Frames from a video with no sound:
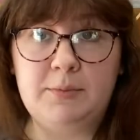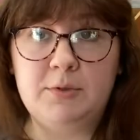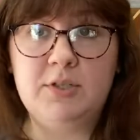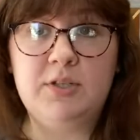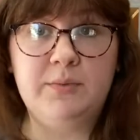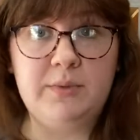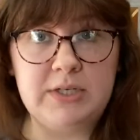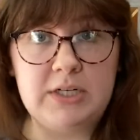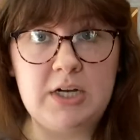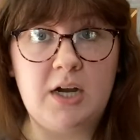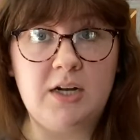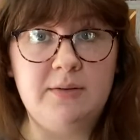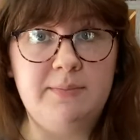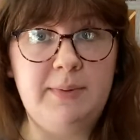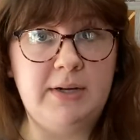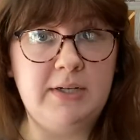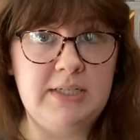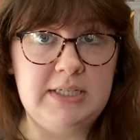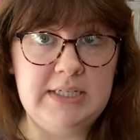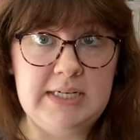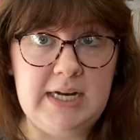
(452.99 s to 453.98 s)
that we talked
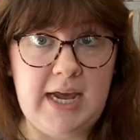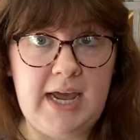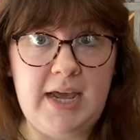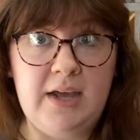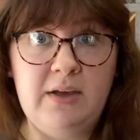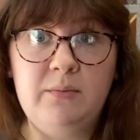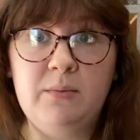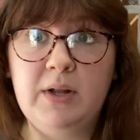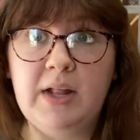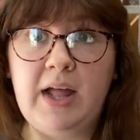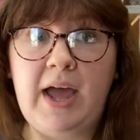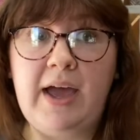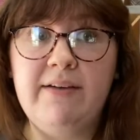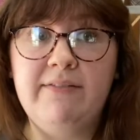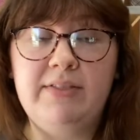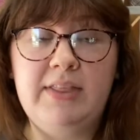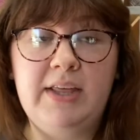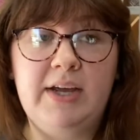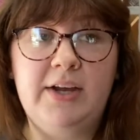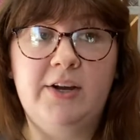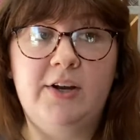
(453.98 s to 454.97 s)
about today we'll have
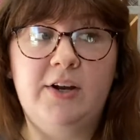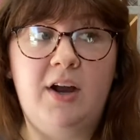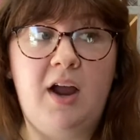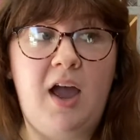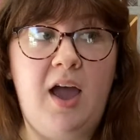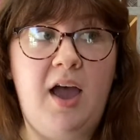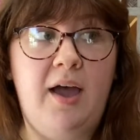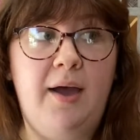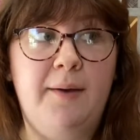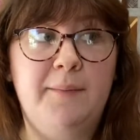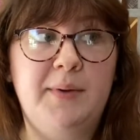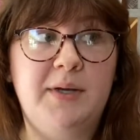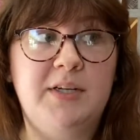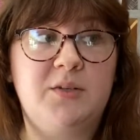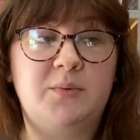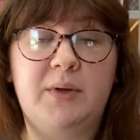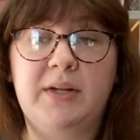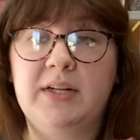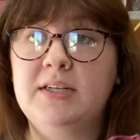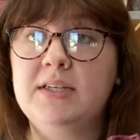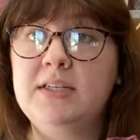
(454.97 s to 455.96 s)
there, as
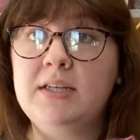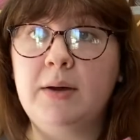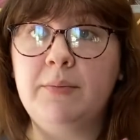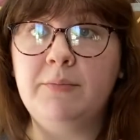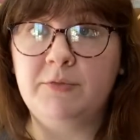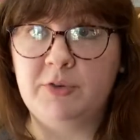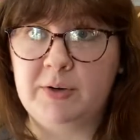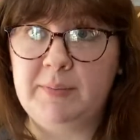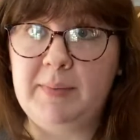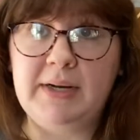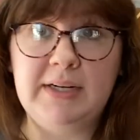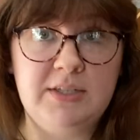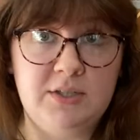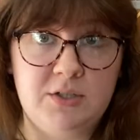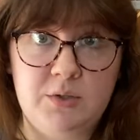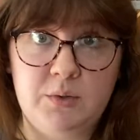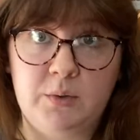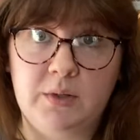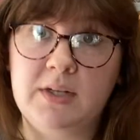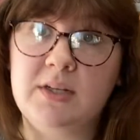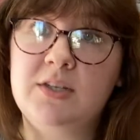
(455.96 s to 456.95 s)
well as some from
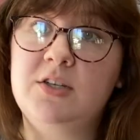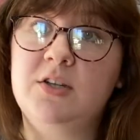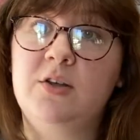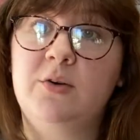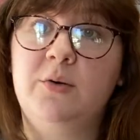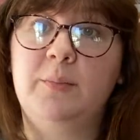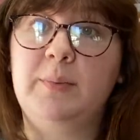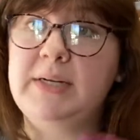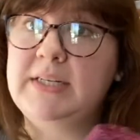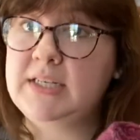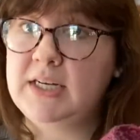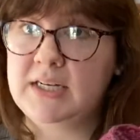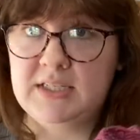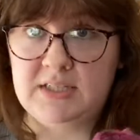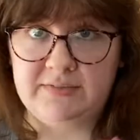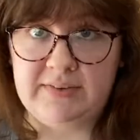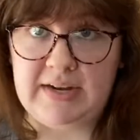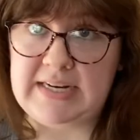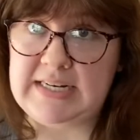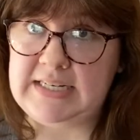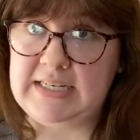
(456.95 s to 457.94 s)
Anzula, so there will be tons of
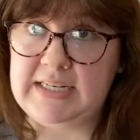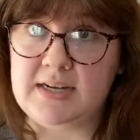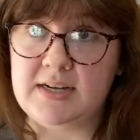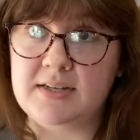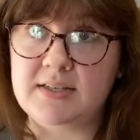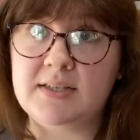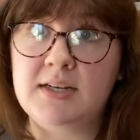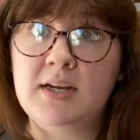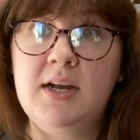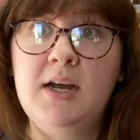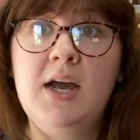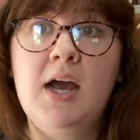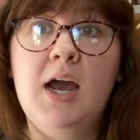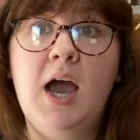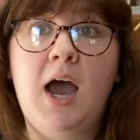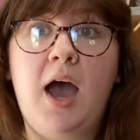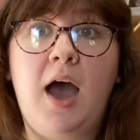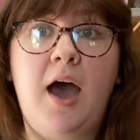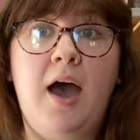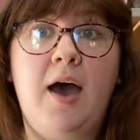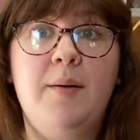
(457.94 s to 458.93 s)
ideas.
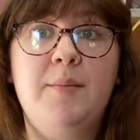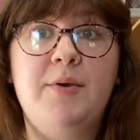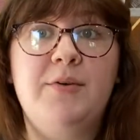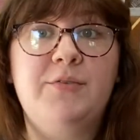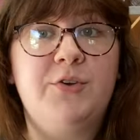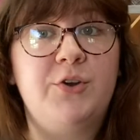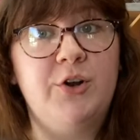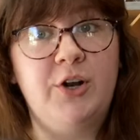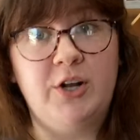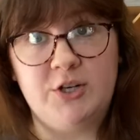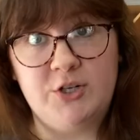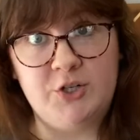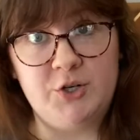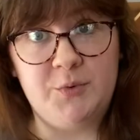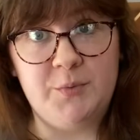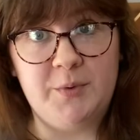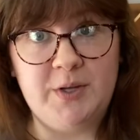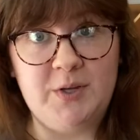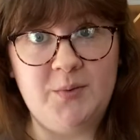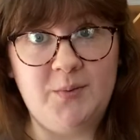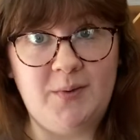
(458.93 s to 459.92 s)
If you're not sure
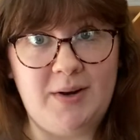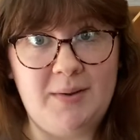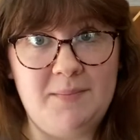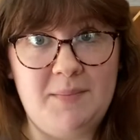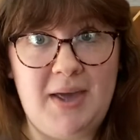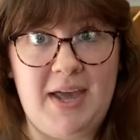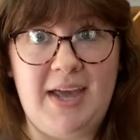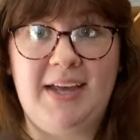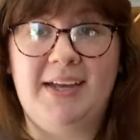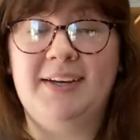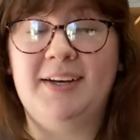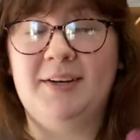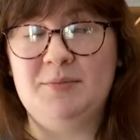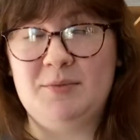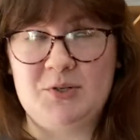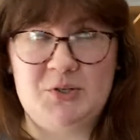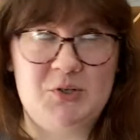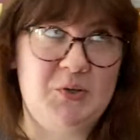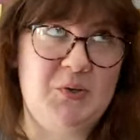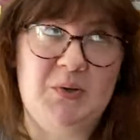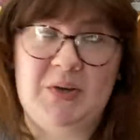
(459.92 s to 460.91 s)
what you want to make, I'm
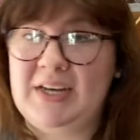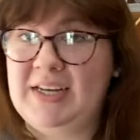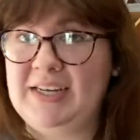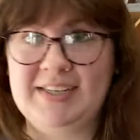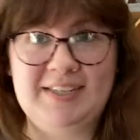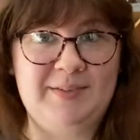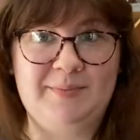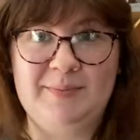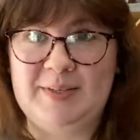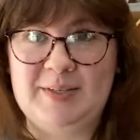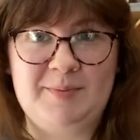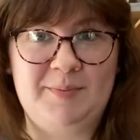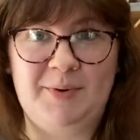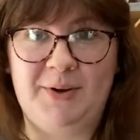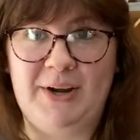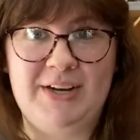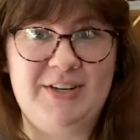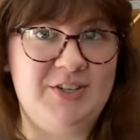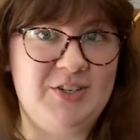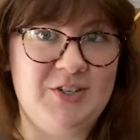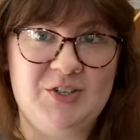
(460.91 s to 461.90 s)
sure you can get some
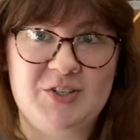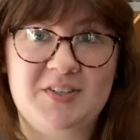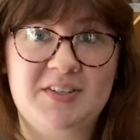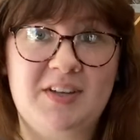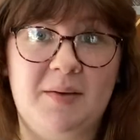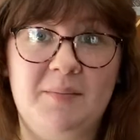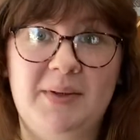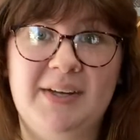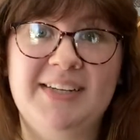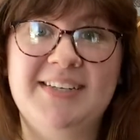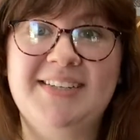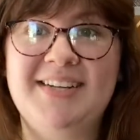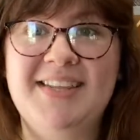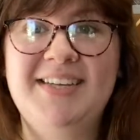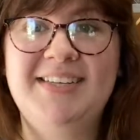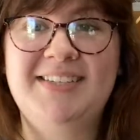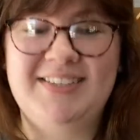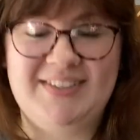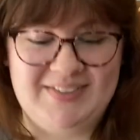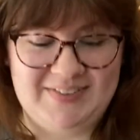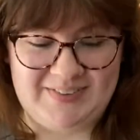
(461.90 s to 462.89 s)
inspiration just coming into the
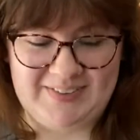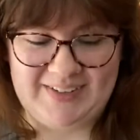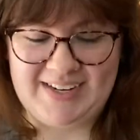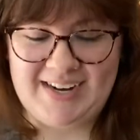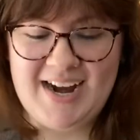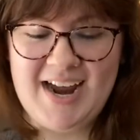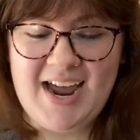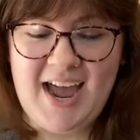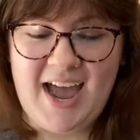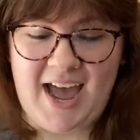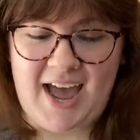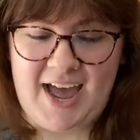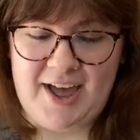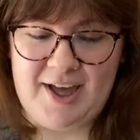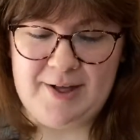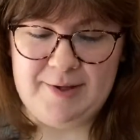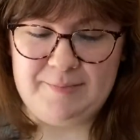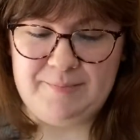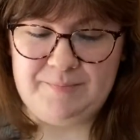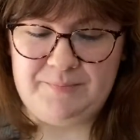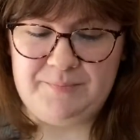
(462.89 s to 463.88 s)
store.
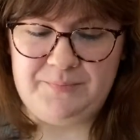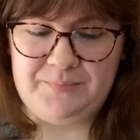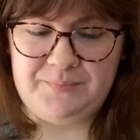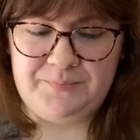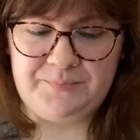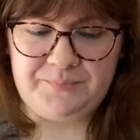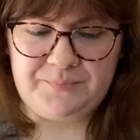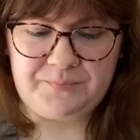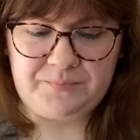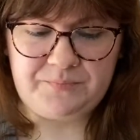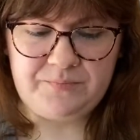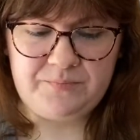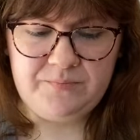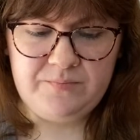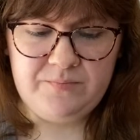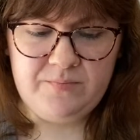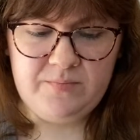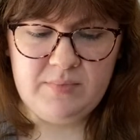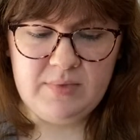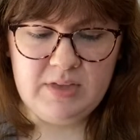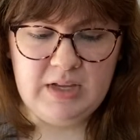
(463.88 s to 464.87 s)

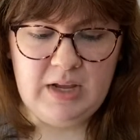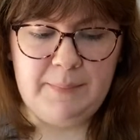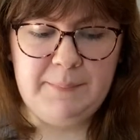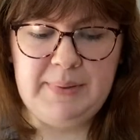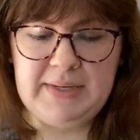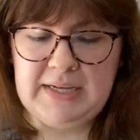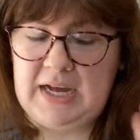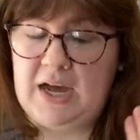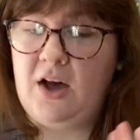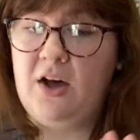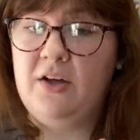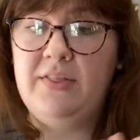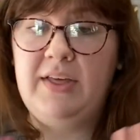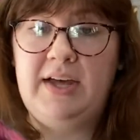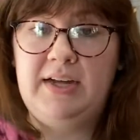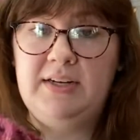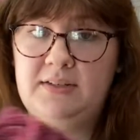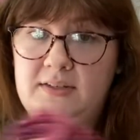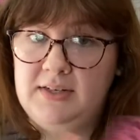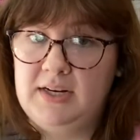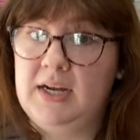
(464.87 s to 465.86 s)
But yeah, all
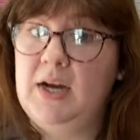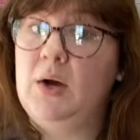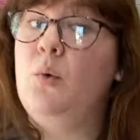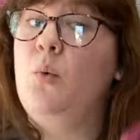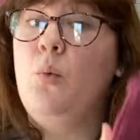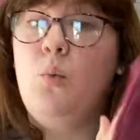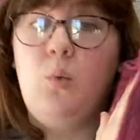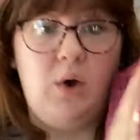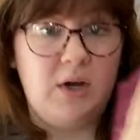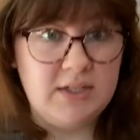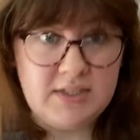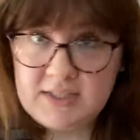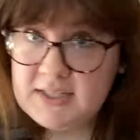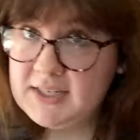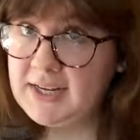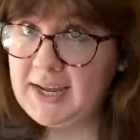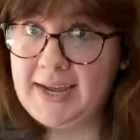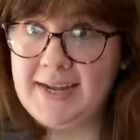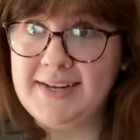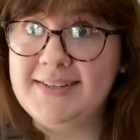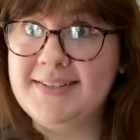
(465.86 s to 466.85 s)
that once
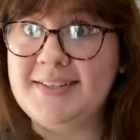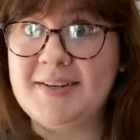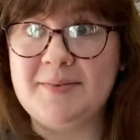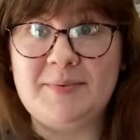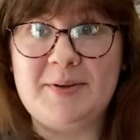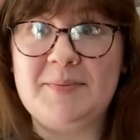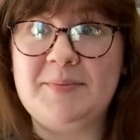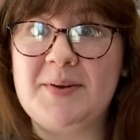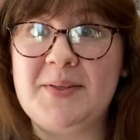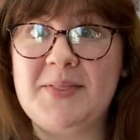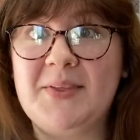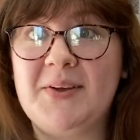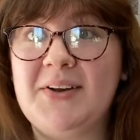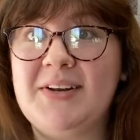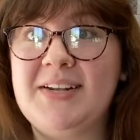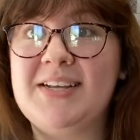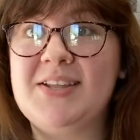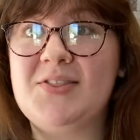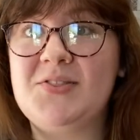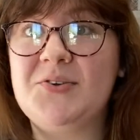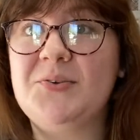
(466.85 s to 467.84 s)
again September
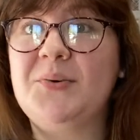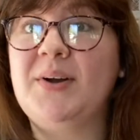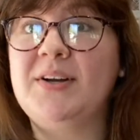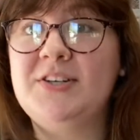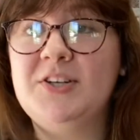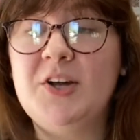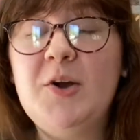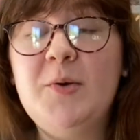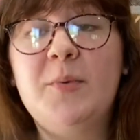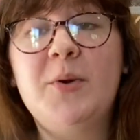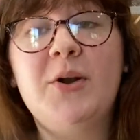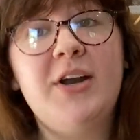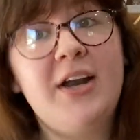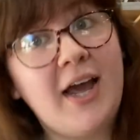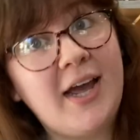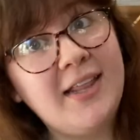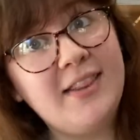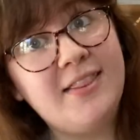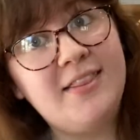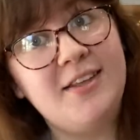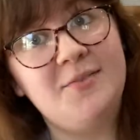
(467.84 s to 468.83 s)
30th through October
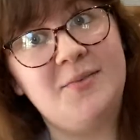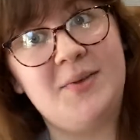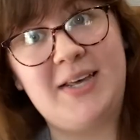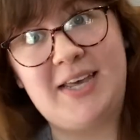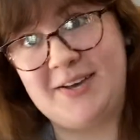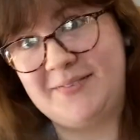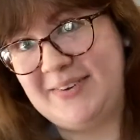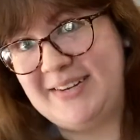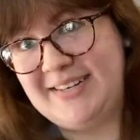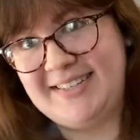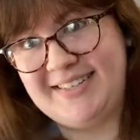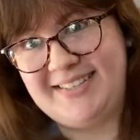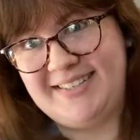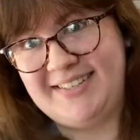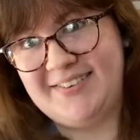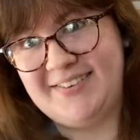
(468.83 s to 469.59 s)
9th, and we can't wait to see you